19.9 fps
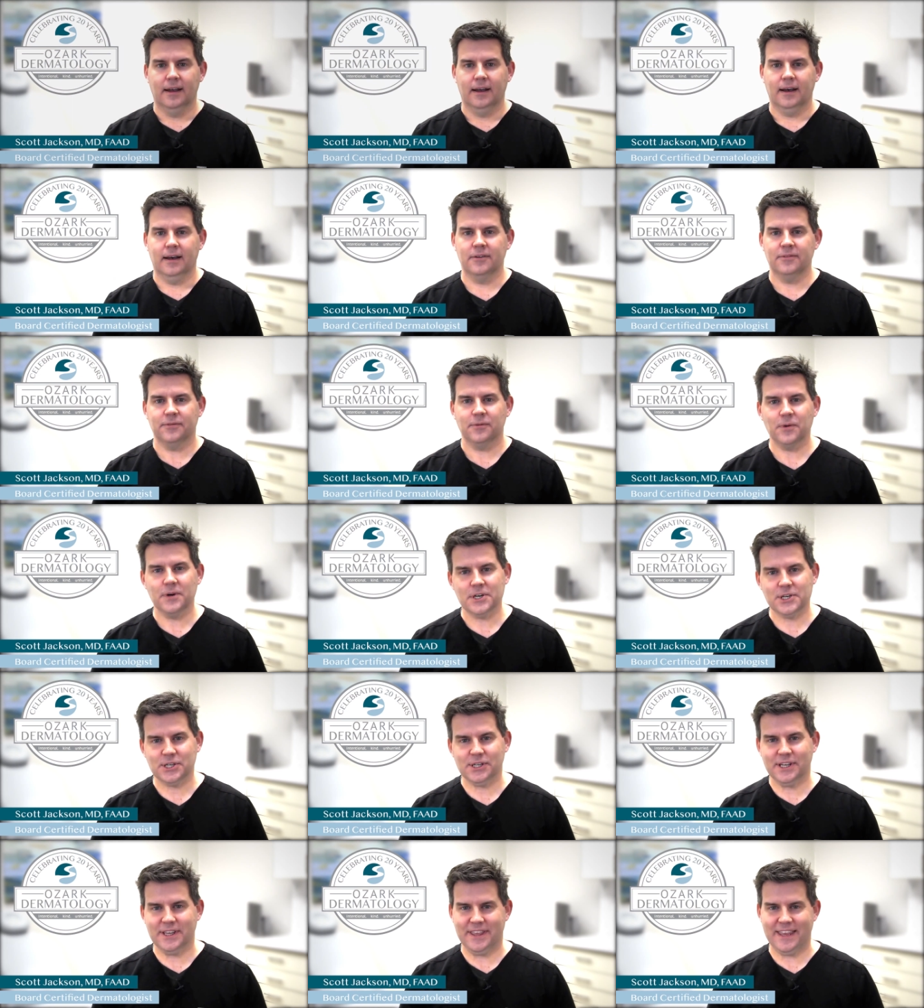
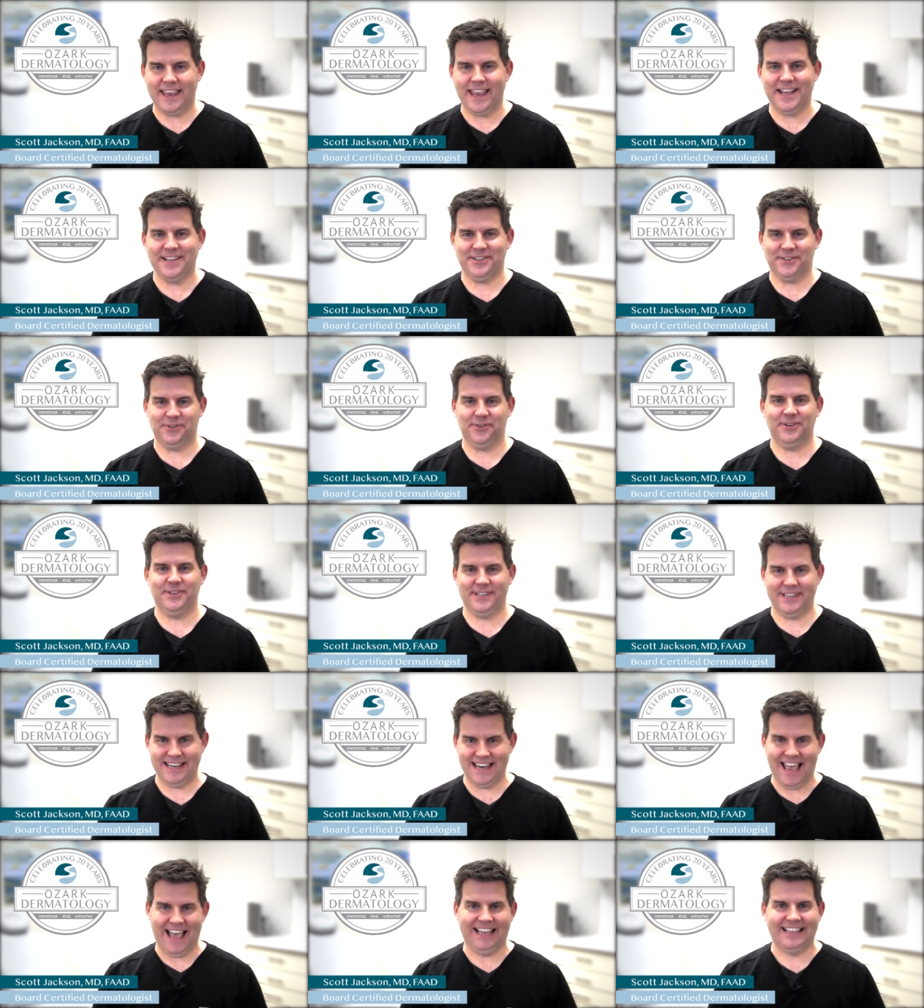Unfortunately, the answer is
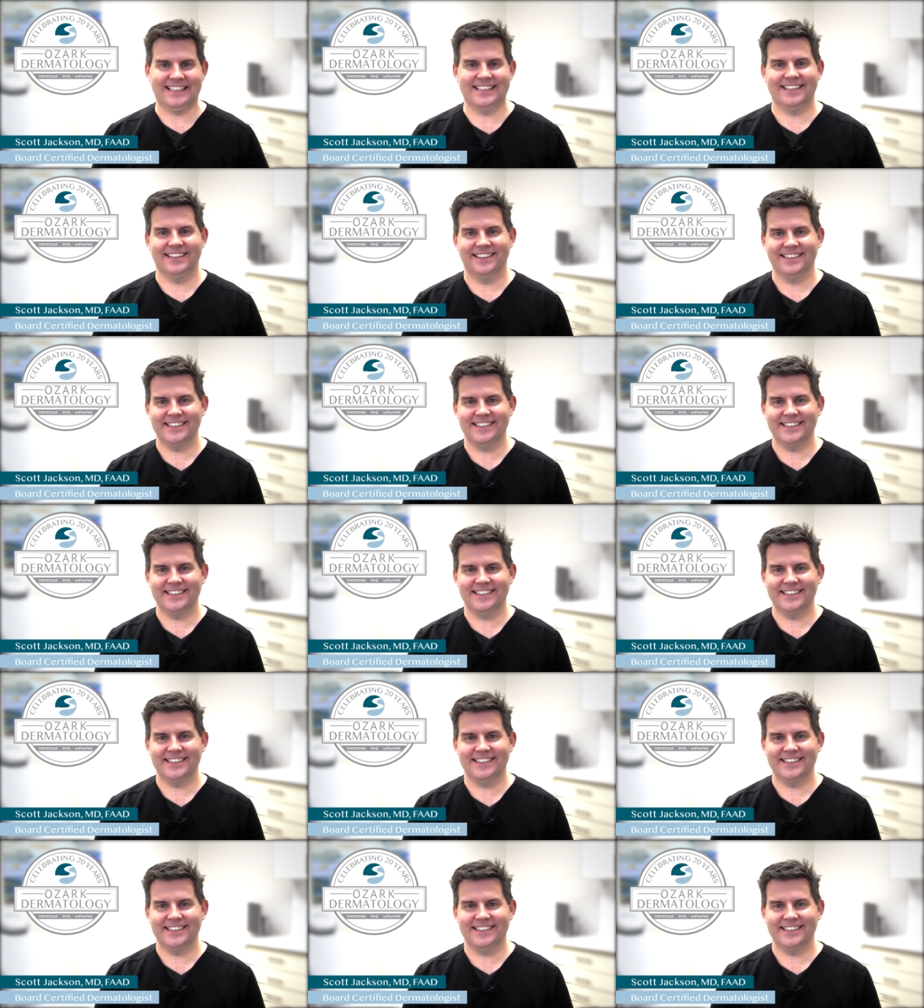yes.